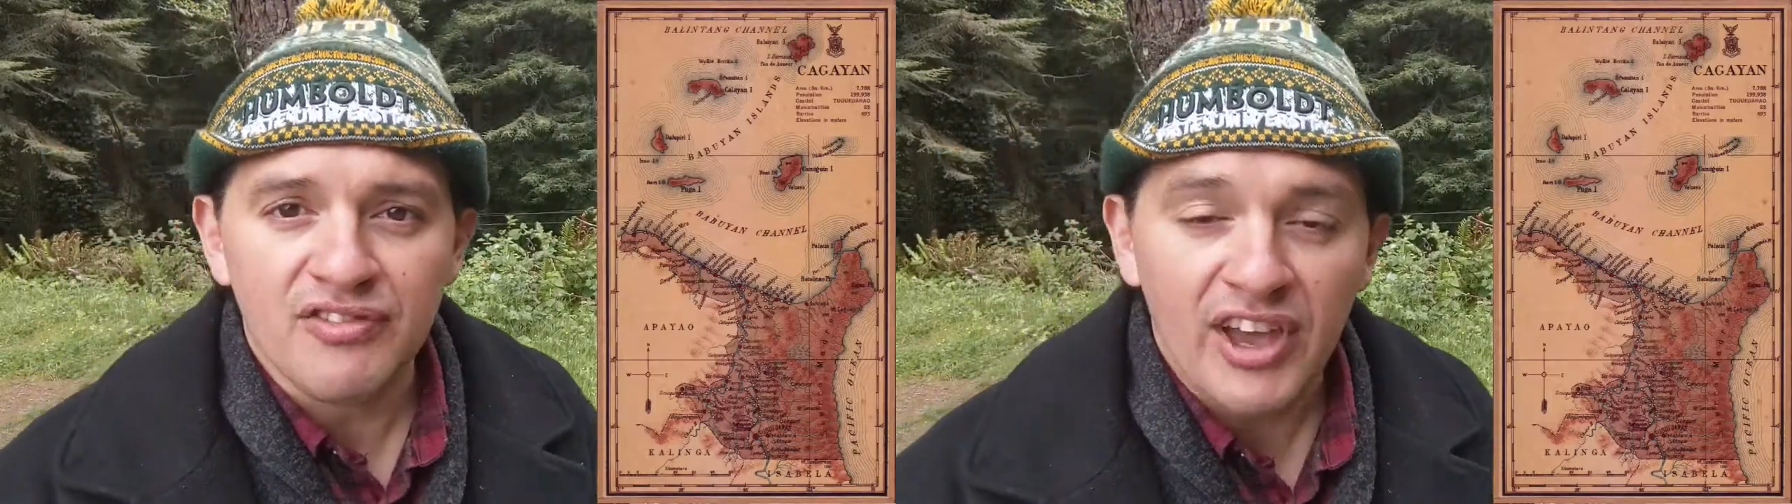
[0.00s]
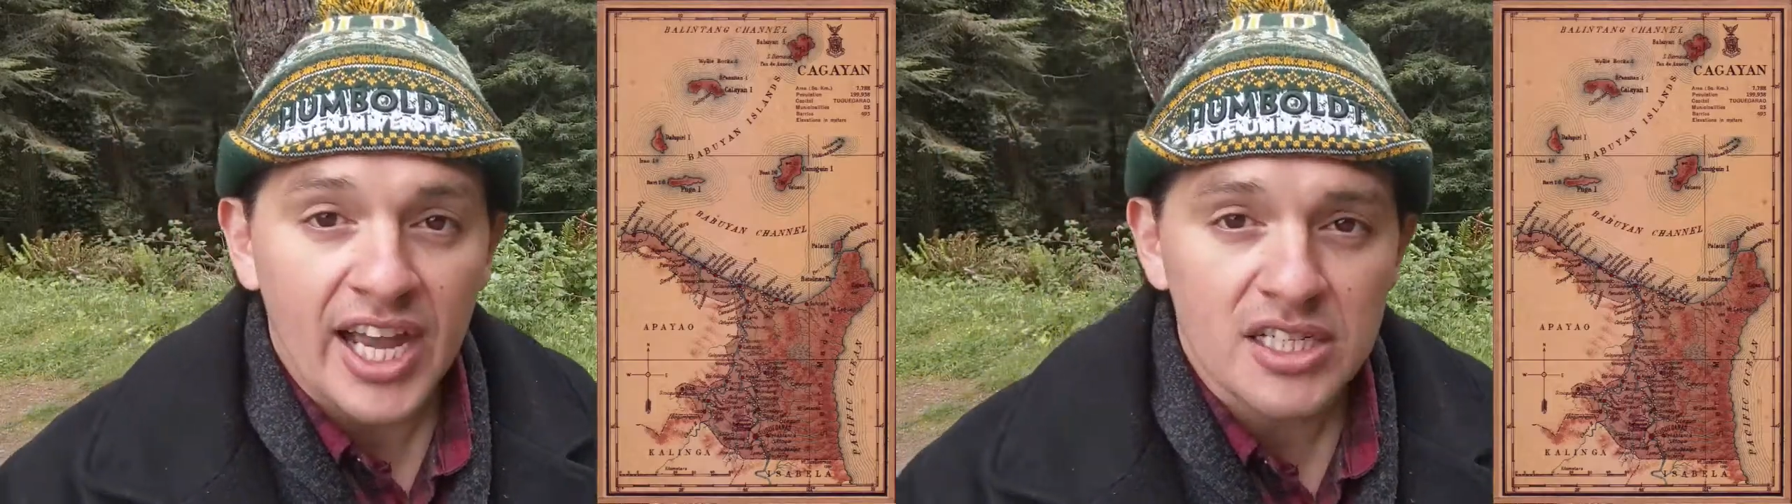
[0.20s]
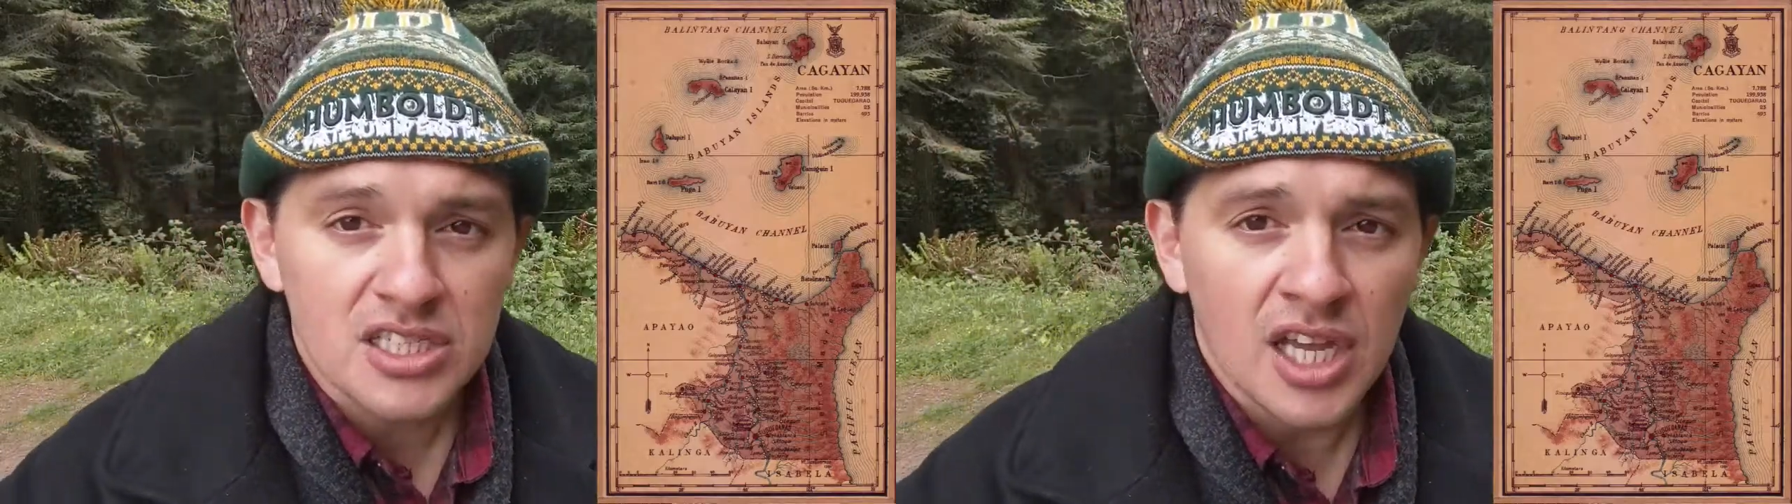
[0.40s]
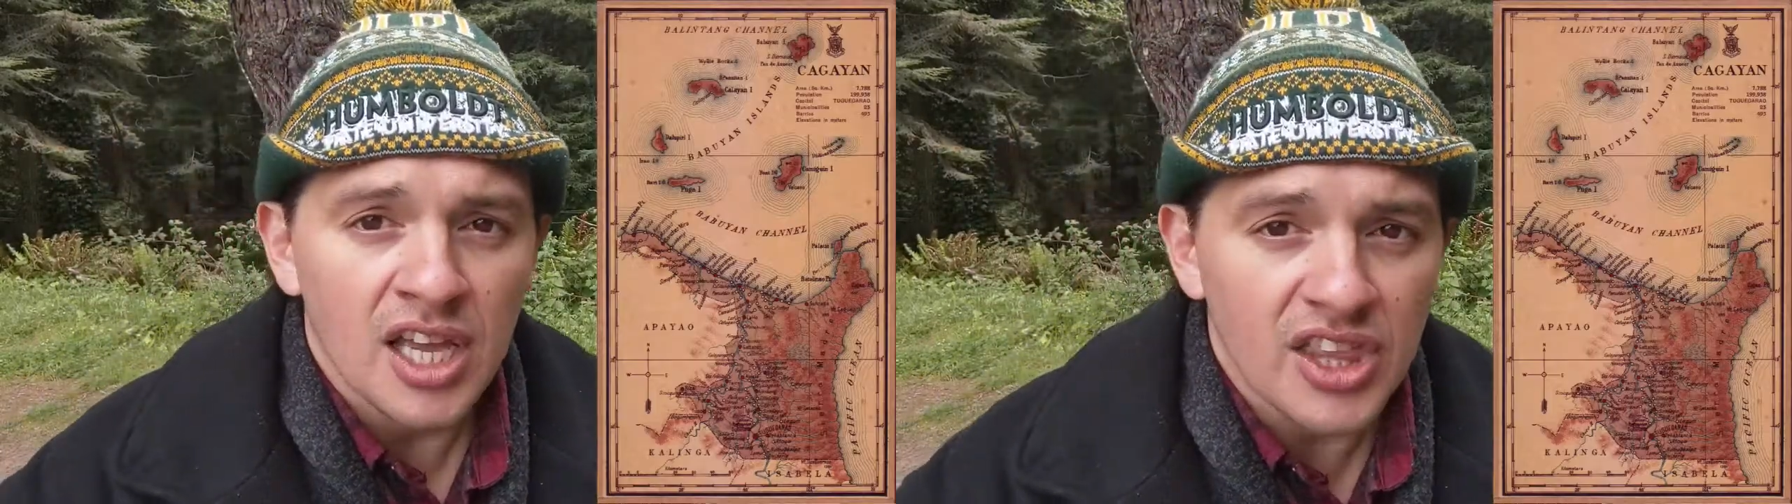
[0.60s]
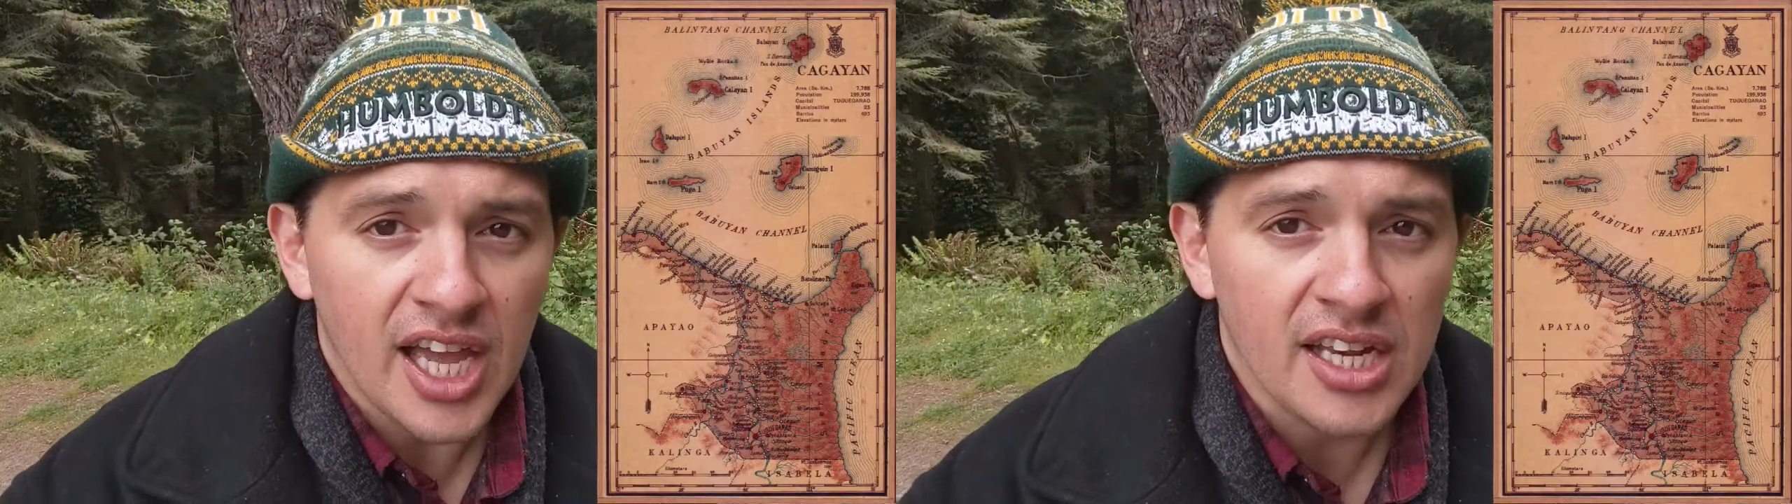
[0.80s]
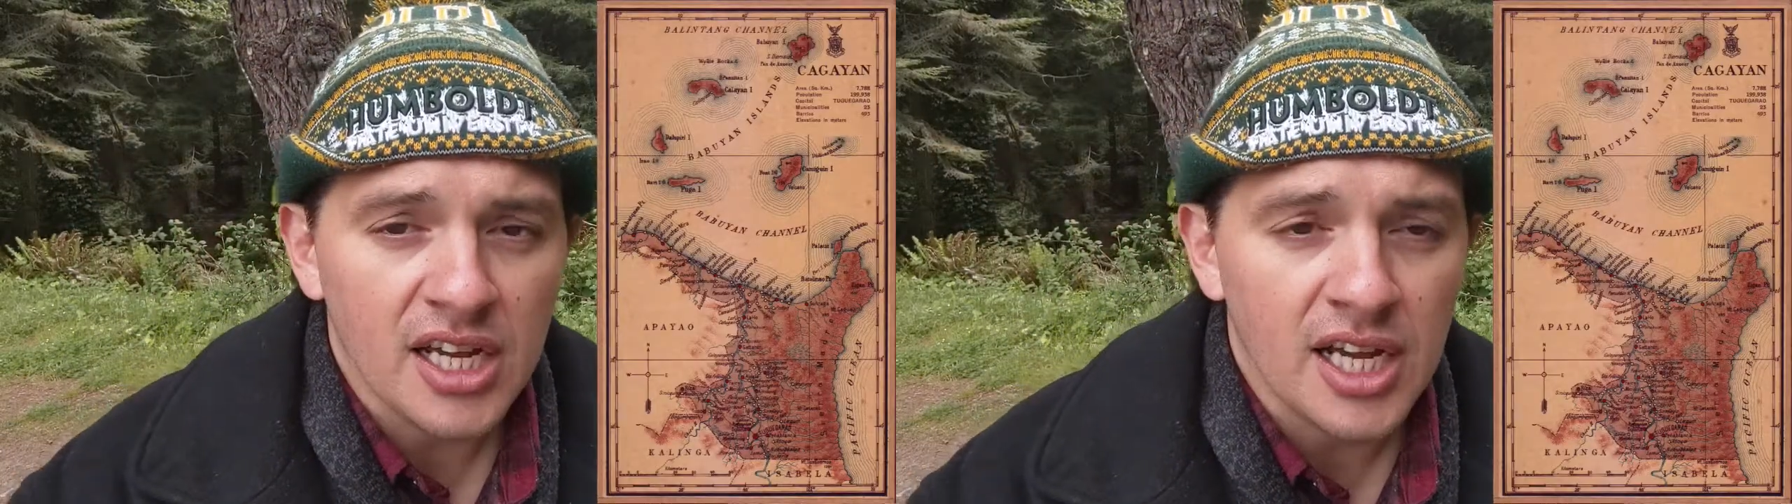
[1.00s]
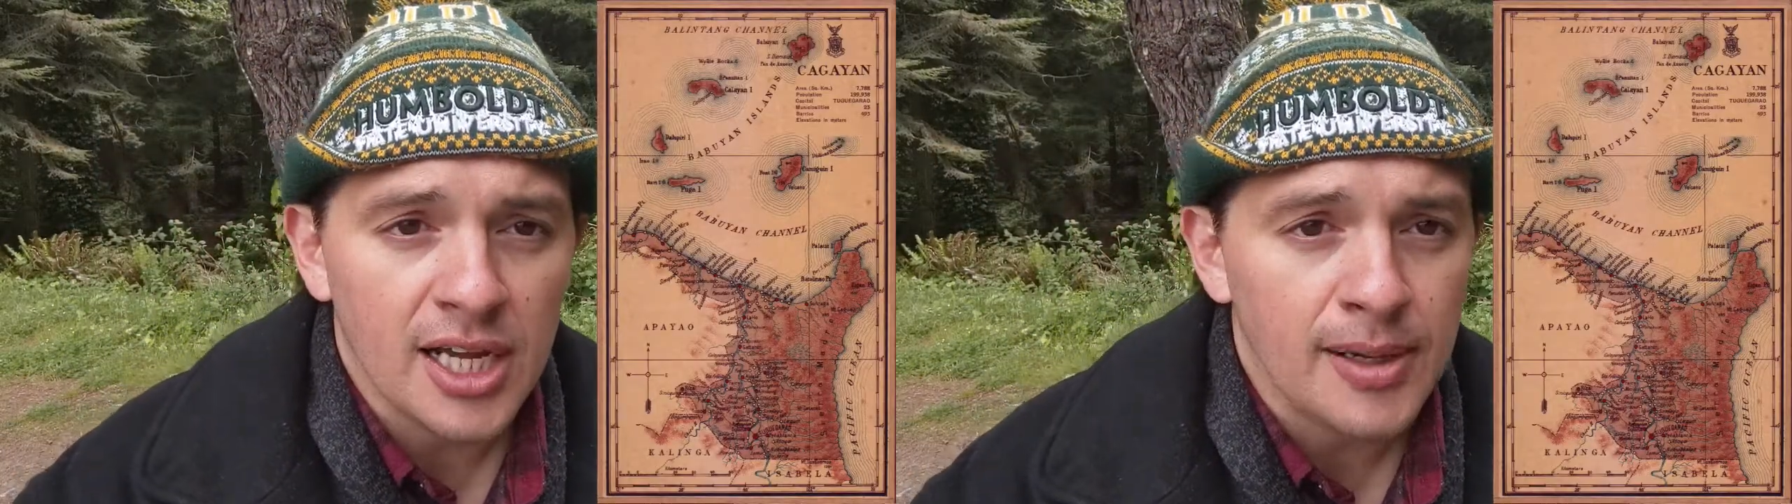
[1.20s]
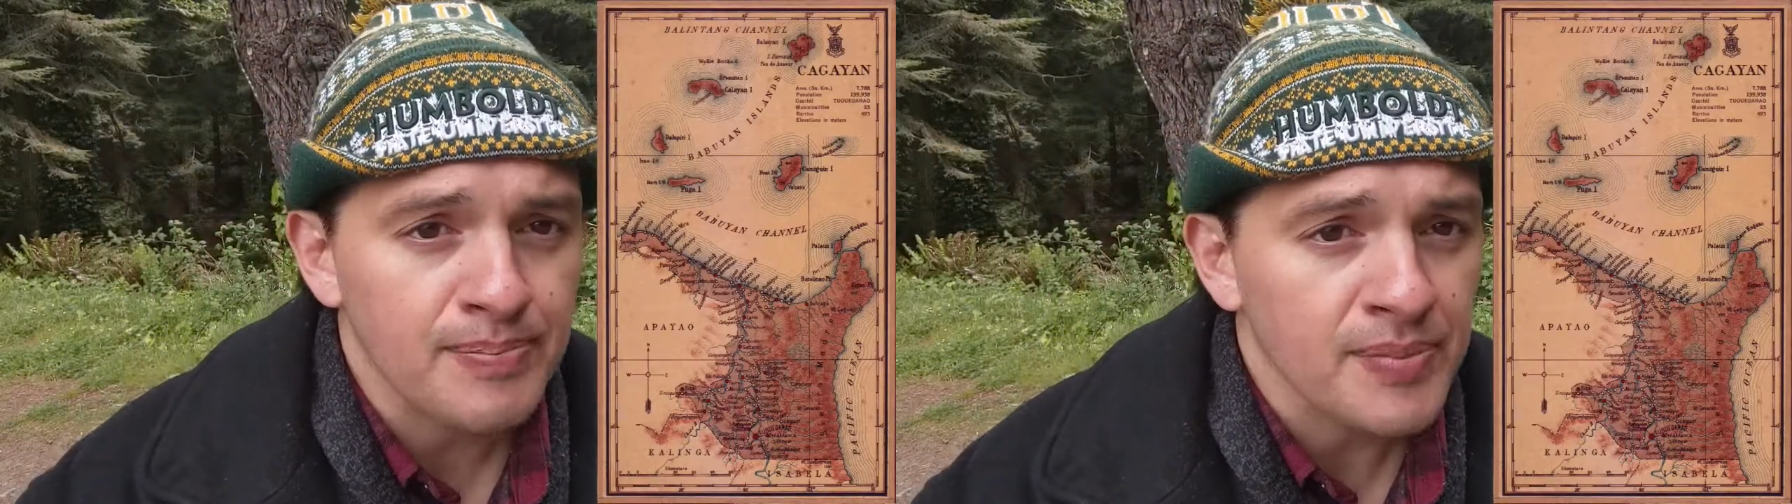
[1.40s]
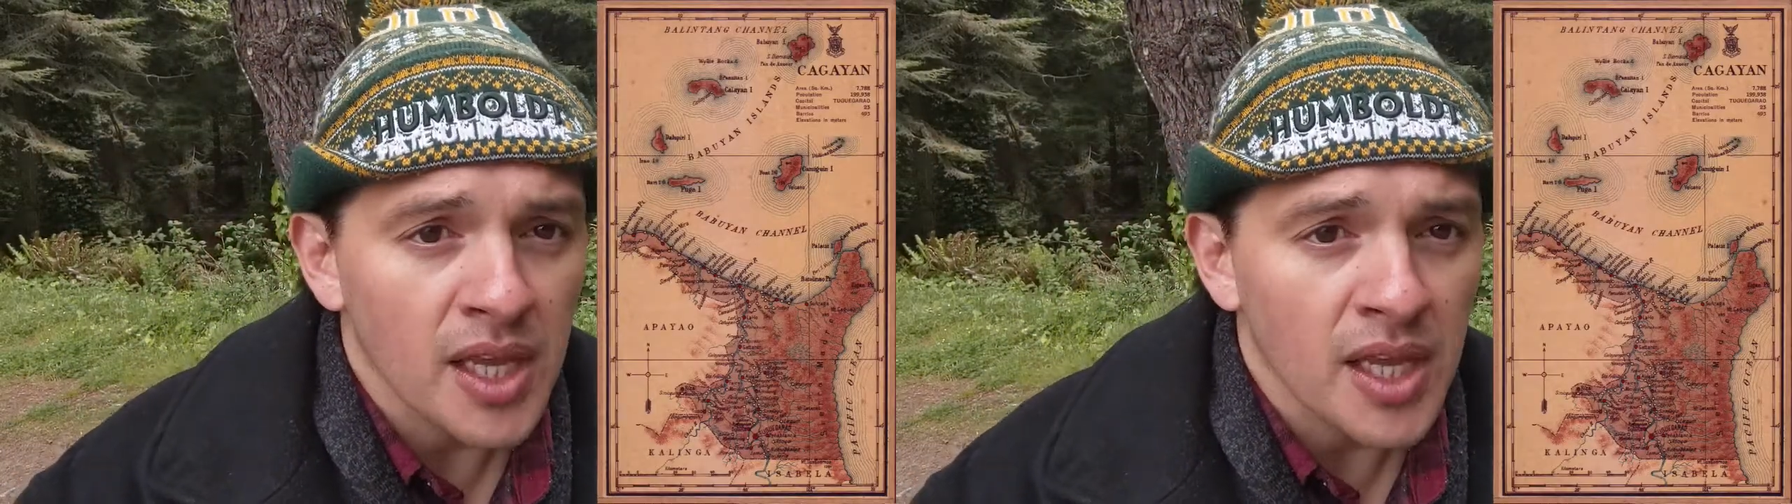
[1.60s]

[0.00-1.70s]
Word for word: facts that um,